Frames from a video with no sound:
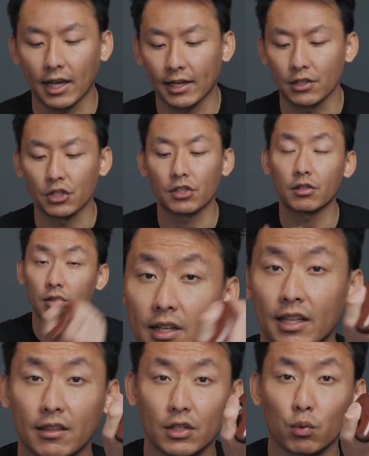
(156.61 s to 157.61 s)
I can just
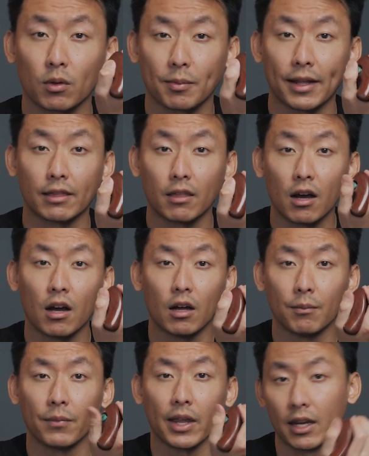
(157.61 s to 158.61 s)
hit this with my
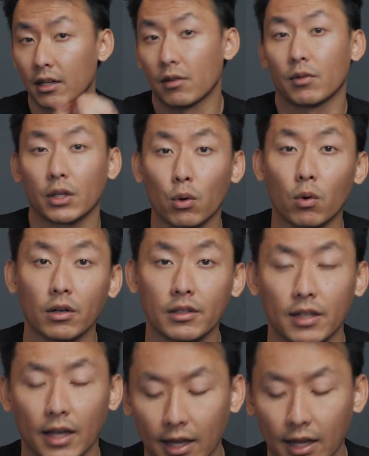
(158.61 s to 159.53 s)
thumb and it records,